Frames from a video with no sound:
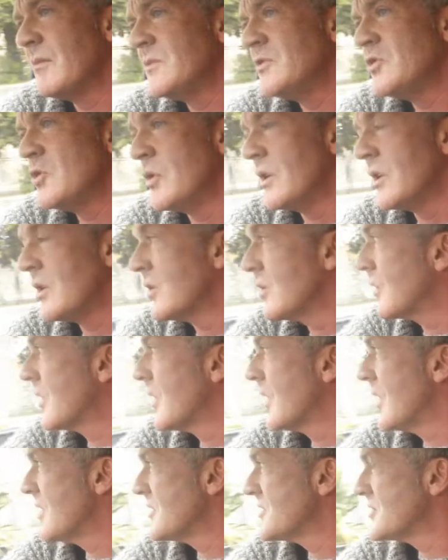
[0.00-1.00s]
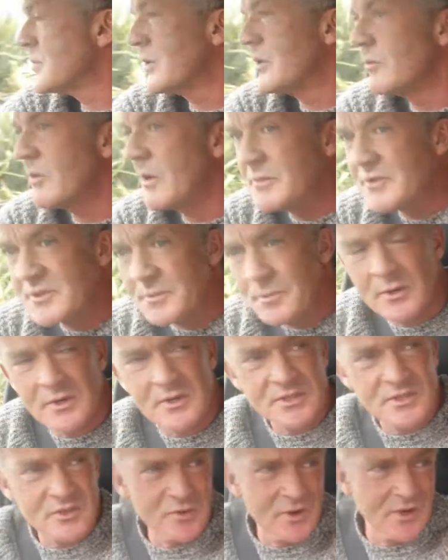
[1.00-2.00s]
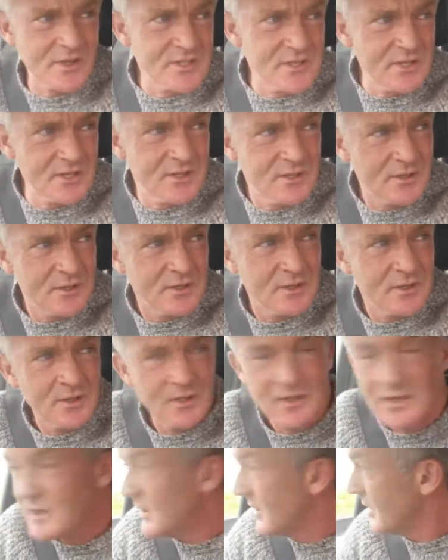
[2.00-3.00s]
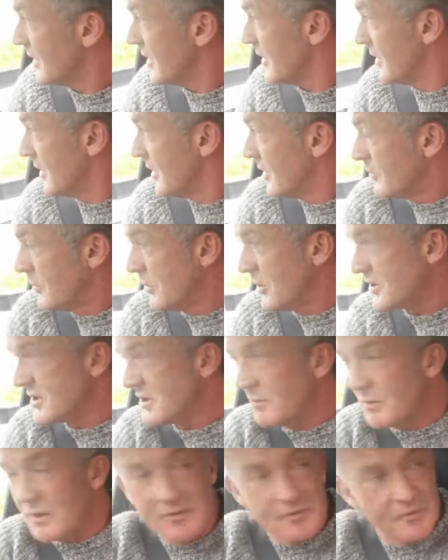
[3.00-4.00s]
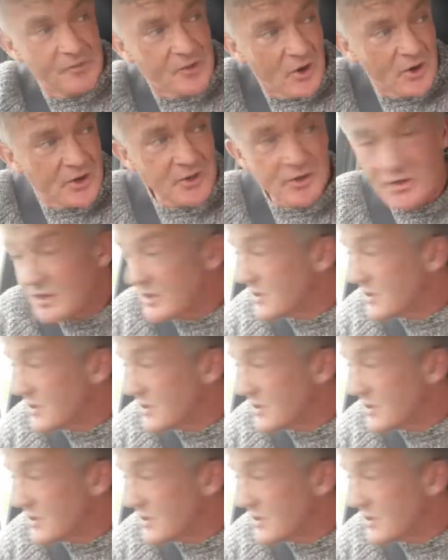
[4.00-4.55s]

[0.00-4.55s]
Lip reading: join a good class with a reputable instructor, possibly find good